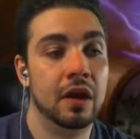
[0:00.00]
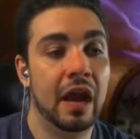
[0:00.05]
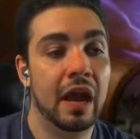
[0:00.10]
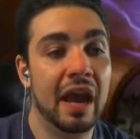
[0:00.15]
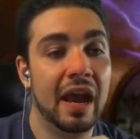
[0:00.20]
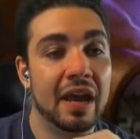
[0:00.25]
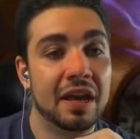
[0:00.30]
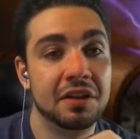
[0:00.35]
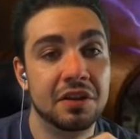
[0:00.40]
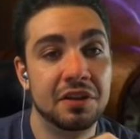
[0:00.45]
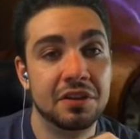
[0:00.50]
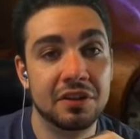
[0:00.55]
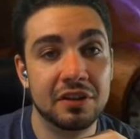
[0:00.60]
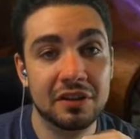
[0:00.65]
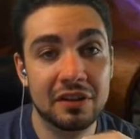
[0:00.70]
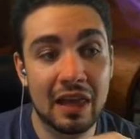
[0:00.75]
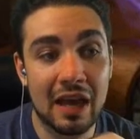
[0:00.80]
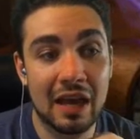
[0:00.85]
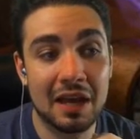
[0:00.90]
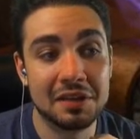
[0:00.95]
And the
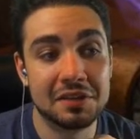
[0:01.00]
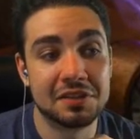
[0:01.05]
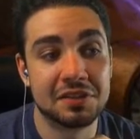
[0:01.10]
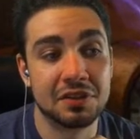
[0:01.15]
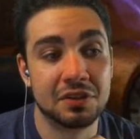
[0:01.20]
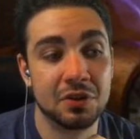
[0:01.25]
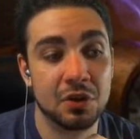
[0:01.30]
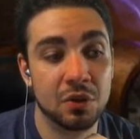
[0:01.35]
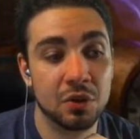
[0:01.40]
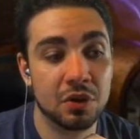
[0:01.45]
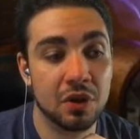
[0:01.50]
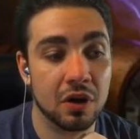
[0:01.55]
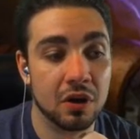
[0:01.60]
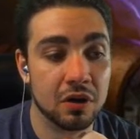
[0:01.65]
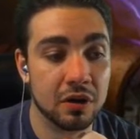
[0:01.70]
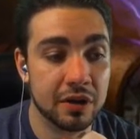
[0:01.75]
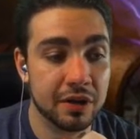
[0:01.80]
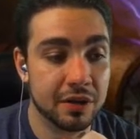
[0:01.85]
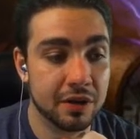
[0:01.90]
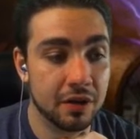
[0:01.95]
last
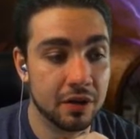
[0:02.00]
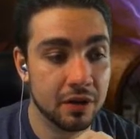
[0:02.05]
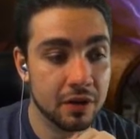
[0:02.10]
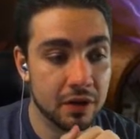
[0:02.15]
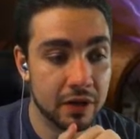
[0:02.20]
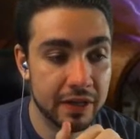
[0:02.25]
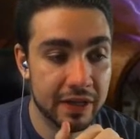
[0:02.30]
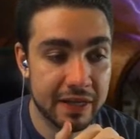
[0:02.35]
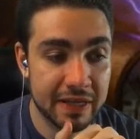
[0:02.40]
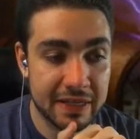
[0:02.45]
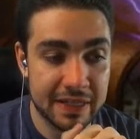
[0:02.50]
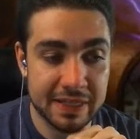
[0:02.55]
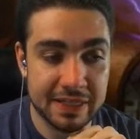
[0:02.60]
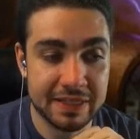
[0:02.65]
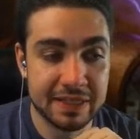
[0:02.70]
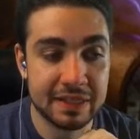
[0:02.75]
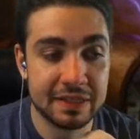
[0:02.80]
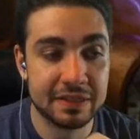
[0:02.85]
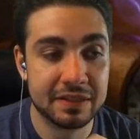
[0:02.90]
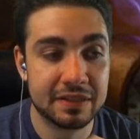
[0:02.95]
Golgari card
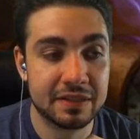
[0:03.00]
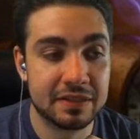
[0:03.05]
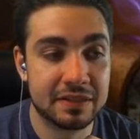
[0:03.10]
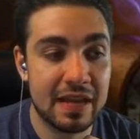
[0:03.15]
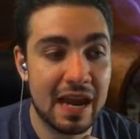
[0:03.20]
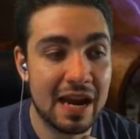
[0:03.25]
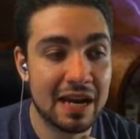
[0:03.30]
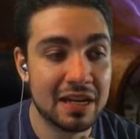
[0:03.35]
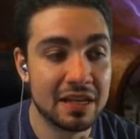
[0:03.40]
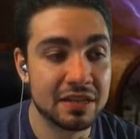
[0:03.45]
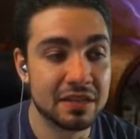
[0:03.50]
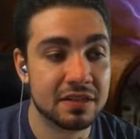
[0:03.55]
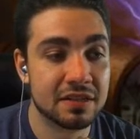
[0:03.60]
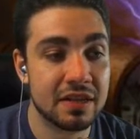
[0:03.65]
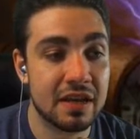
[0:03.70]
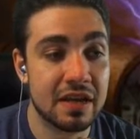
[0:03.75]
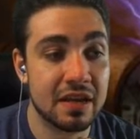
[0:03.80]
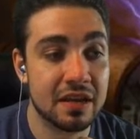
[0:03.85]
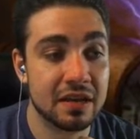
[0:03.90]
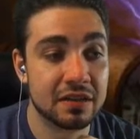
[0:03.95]
is Status
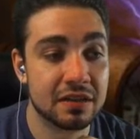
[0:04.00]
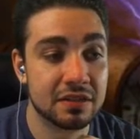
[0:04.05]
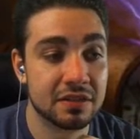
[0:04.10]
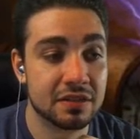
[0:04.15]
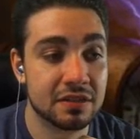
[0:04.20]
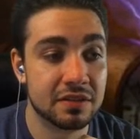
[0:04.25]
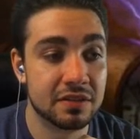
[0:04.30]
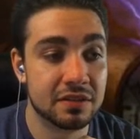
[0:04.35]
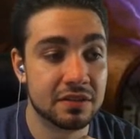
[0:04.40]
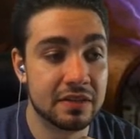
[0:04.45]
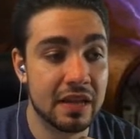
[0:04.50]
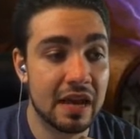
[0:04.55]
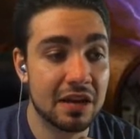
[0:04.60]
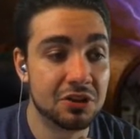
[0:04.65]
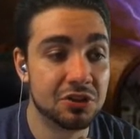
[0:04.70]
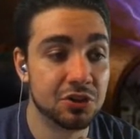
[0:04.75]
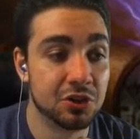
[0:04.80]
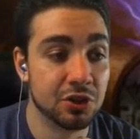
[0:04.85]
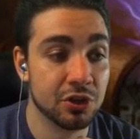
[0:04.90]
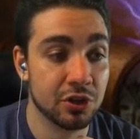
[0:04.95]
and
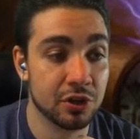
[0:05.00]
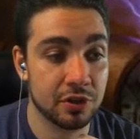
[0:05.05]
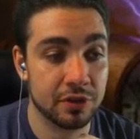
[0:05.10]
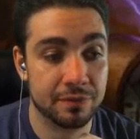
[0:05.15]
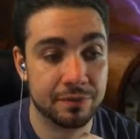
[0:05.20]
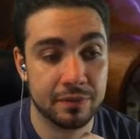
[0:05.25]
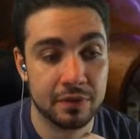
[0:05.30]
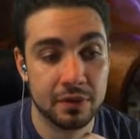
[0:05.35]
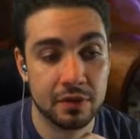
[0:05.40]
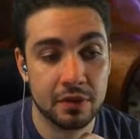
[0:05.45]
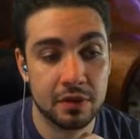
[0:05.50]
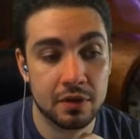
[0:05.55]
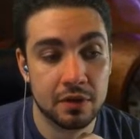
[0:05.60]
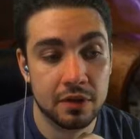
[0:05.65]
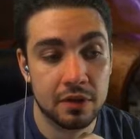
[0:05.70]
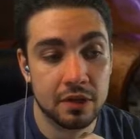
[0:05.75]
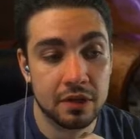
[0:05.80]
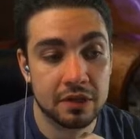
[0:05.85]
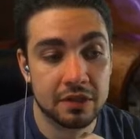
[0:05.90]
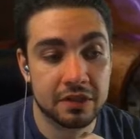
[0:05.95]
Stature.
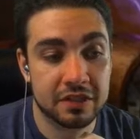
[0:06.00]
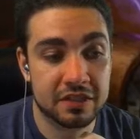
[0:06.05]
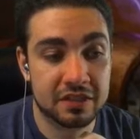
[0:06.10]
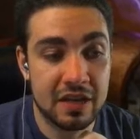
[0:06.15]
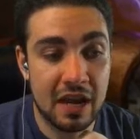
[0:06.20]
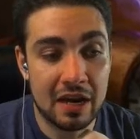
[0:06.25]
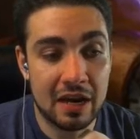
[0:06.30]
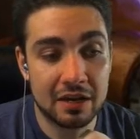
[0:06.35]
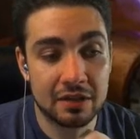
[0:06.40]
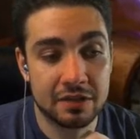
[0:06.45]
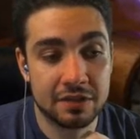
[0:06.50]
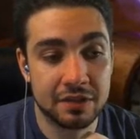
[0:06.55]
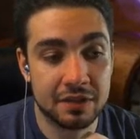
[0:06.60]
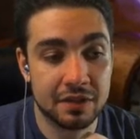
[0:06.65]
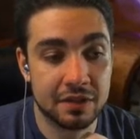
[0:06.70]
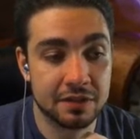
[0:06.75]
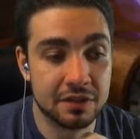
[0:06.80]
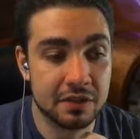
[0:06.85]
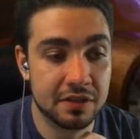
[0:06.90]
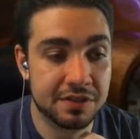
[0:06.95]
Status
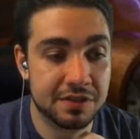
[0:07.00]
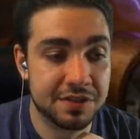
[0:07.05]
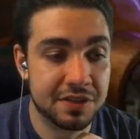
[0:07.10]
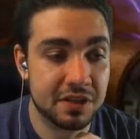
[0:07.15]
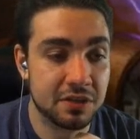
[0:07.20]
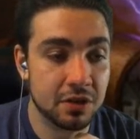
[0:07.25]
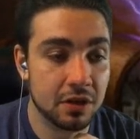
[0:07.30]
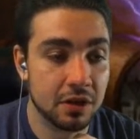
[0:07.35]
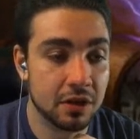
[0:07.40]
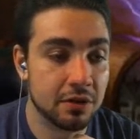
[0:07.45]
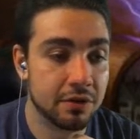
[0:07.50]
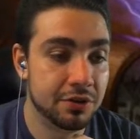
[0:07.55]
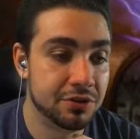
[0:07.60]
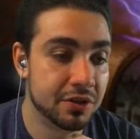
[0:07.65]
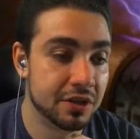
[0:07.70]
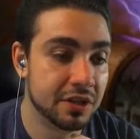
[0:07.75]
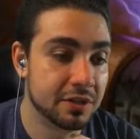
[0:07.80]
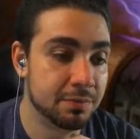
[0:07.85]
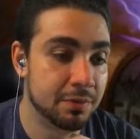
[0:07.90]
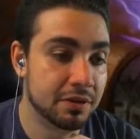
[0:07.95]
is an instant. Target
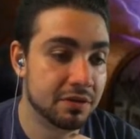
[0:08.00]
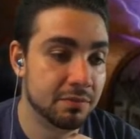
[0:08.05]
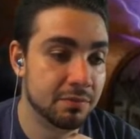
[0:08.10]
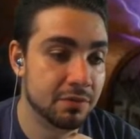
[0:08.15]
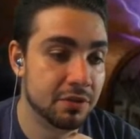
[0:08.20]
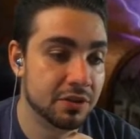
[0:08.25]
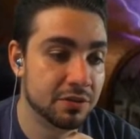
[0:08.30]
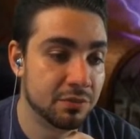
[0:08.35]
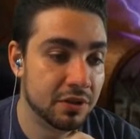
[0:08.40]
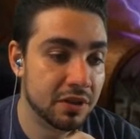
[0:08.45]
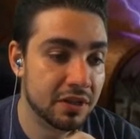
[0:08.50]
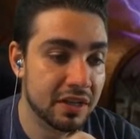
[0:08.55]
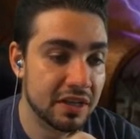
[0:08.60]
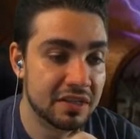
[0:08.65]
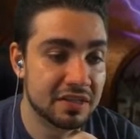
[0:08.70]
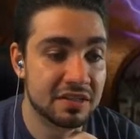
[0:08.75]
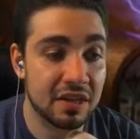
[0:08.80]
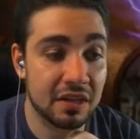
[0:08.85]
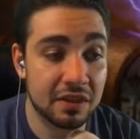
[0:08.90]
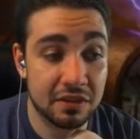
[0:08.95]
creature gets +1/+1 and
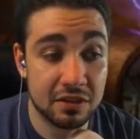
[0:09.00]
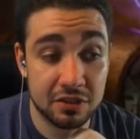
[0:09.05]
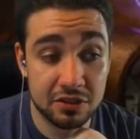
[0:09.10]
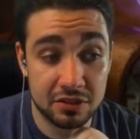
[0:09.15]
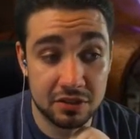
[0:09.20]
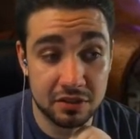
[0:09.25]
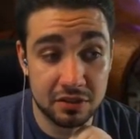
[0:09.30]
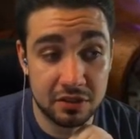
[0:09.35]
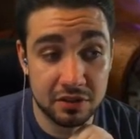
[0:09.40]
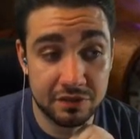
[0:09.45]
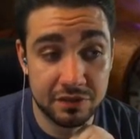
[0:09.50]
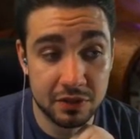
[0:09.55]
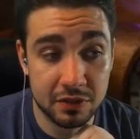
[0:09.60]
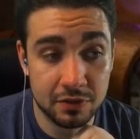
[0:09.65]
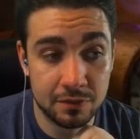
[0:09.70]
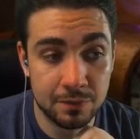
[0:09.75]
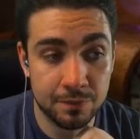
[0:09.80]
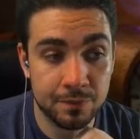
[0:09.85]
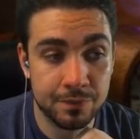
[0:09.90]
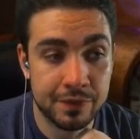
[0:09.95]
gains Death Touch until end of
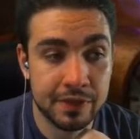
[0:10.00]
turn.